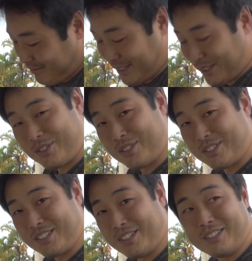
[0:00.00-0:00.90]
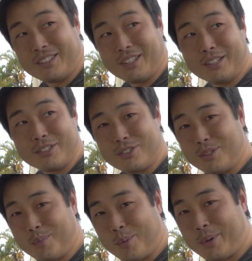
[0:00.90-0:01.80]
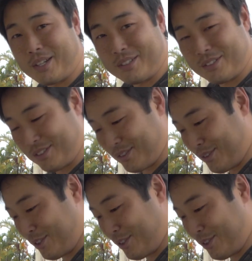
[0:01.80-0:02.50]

And it's just yeah, I just need more practice to an